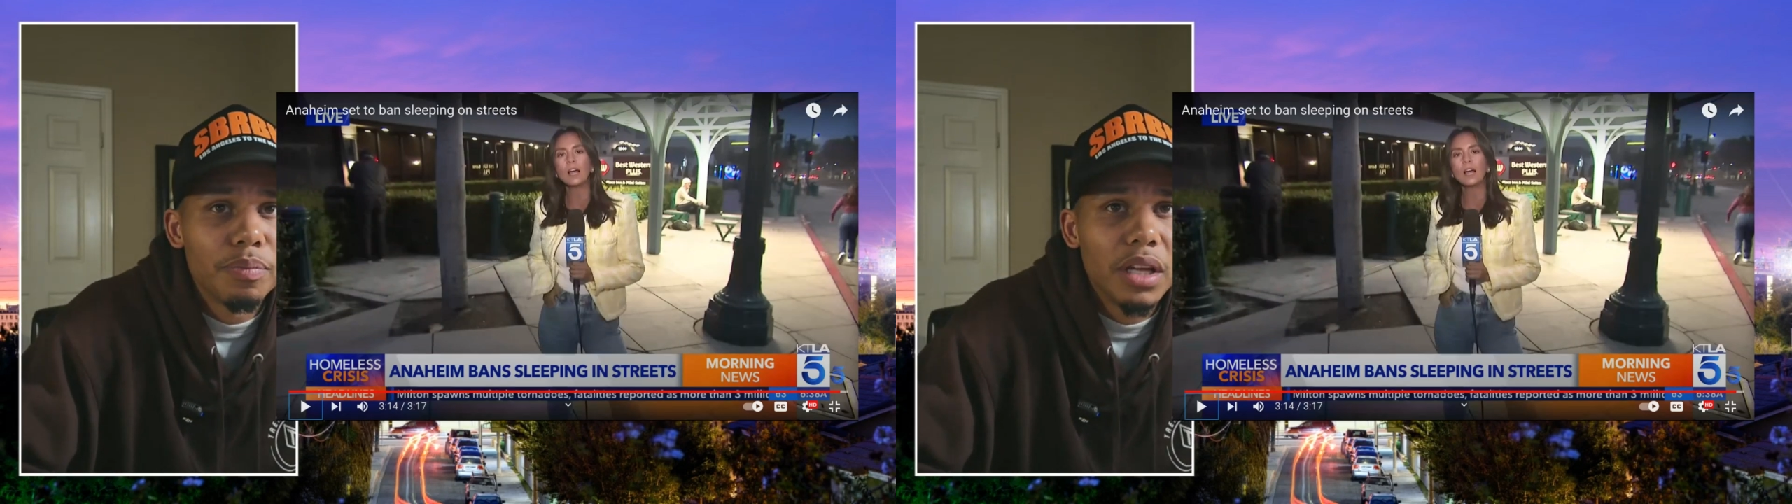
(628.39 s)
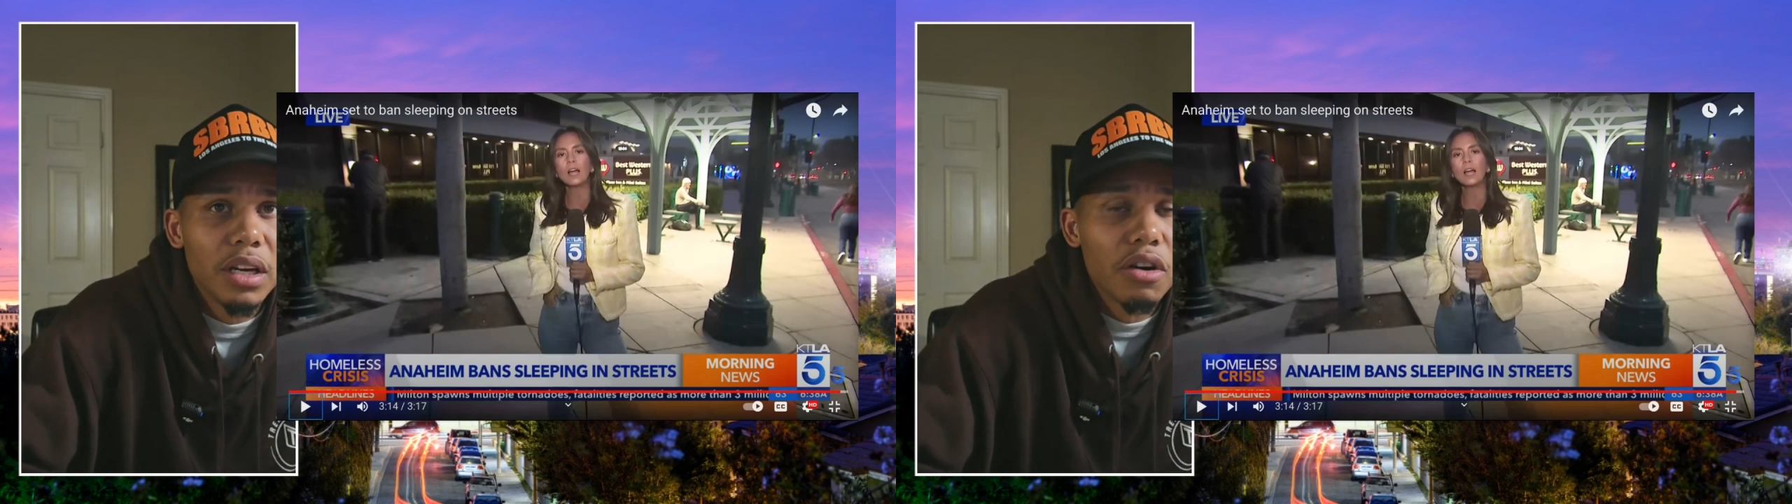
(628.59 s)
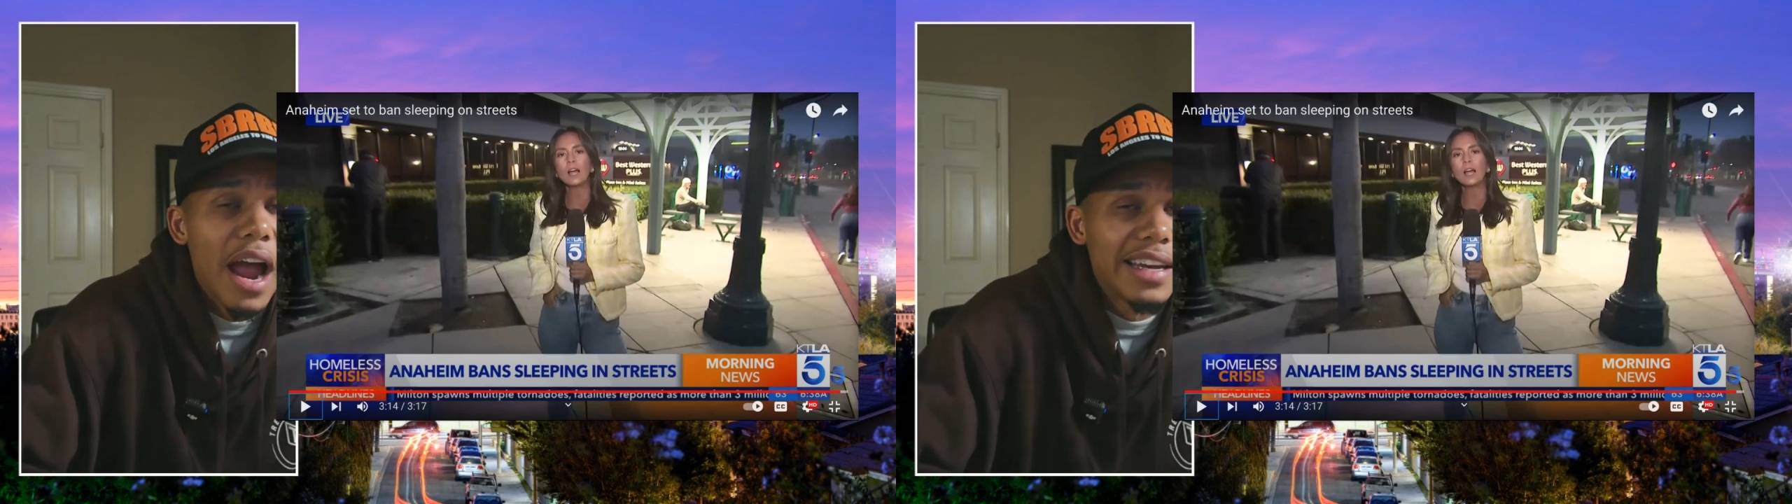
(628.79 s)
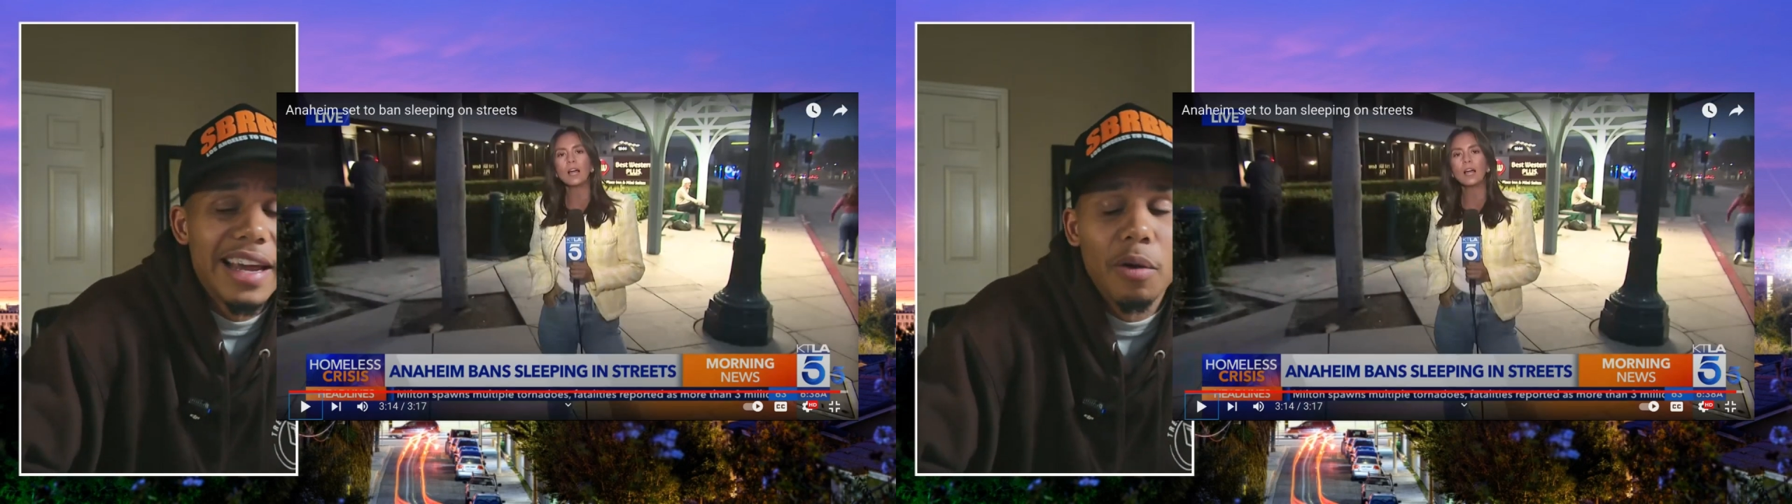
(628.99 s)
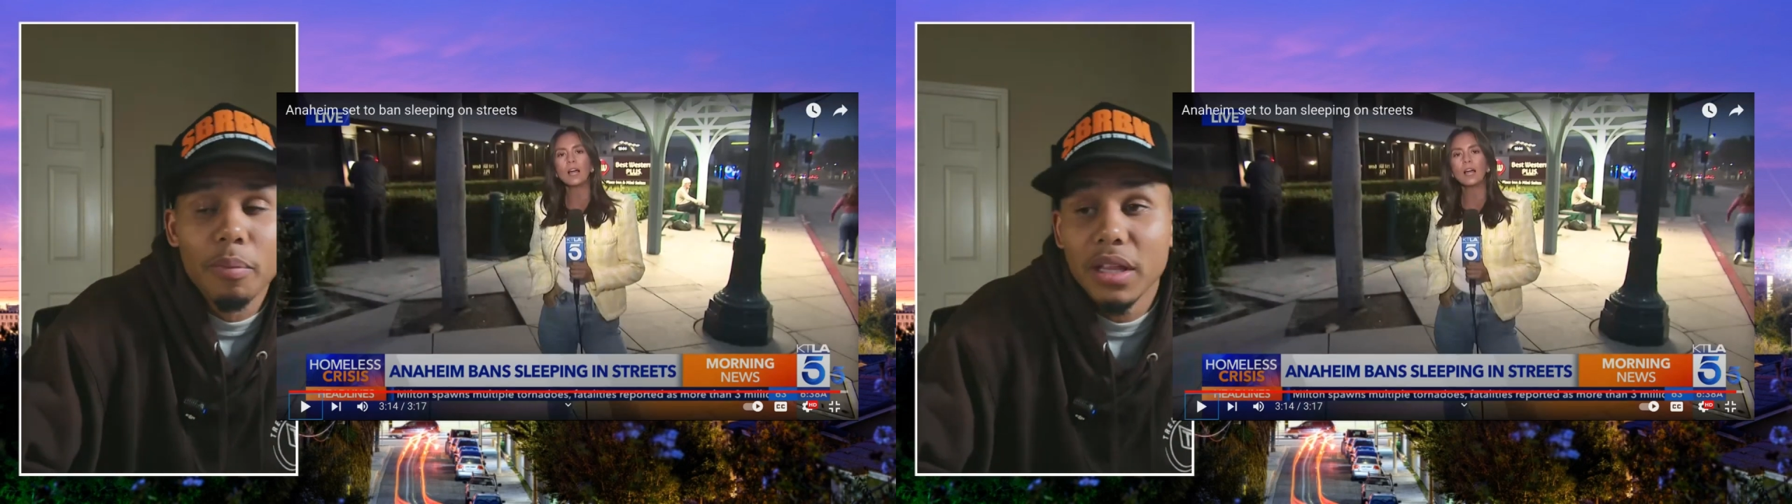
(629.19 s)
the
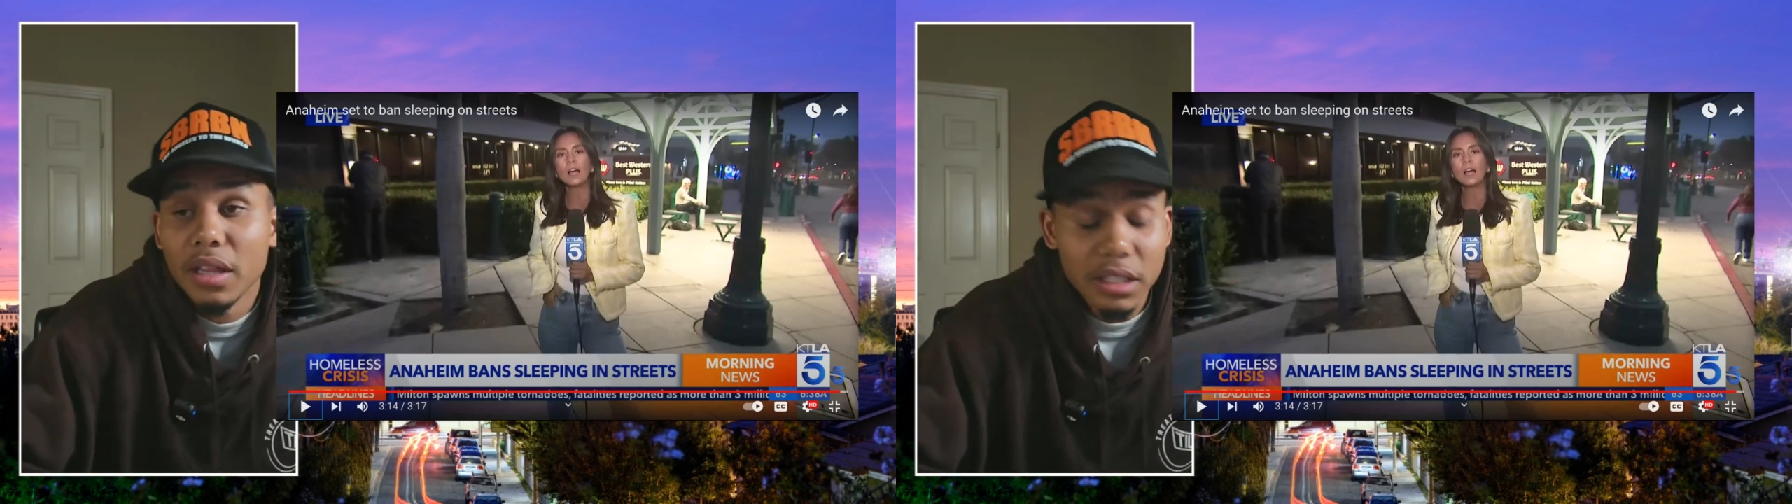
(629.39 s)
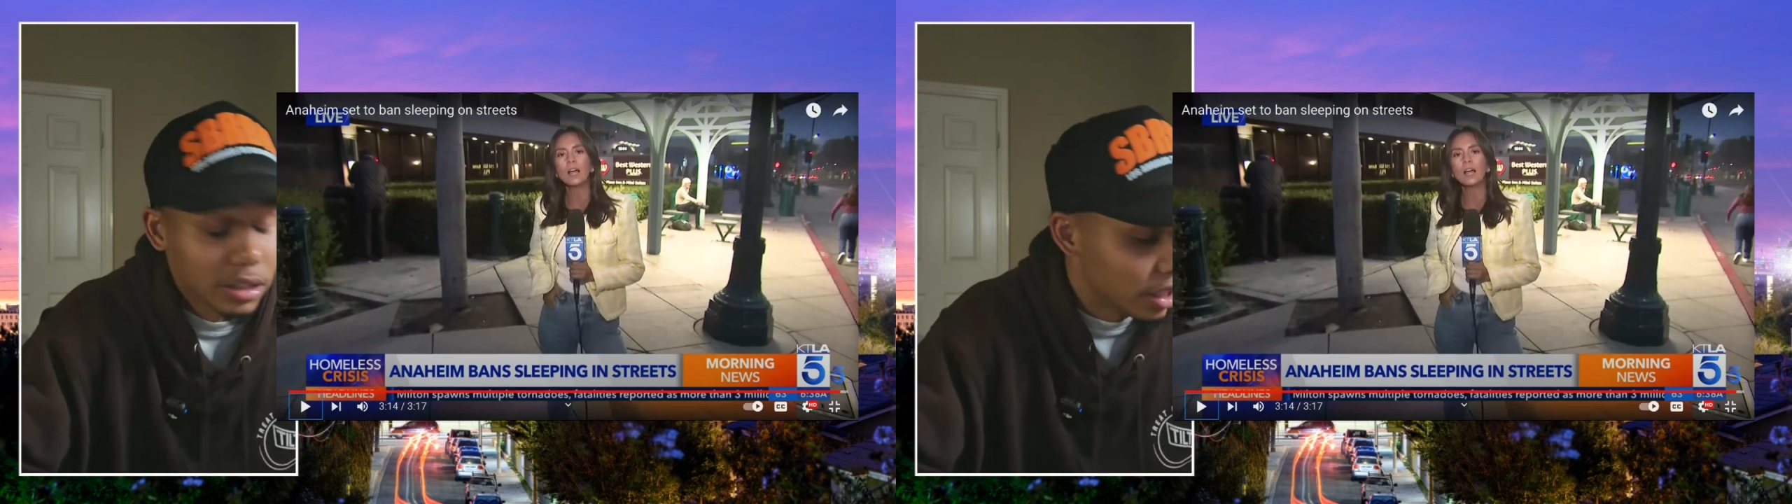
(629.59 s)
crackdown be this